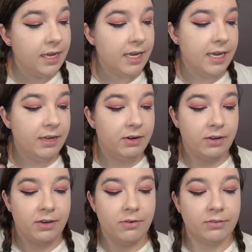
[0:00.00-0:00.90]

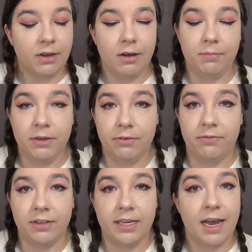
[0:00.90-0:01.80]
It goes on
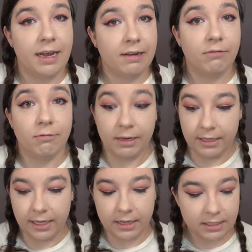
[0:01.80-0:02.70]
beautifully. I really
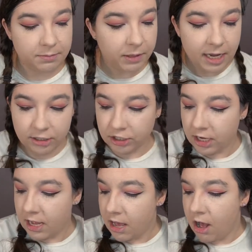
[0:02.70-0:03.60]
like this blush.
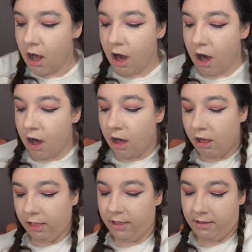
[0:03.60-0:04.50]
All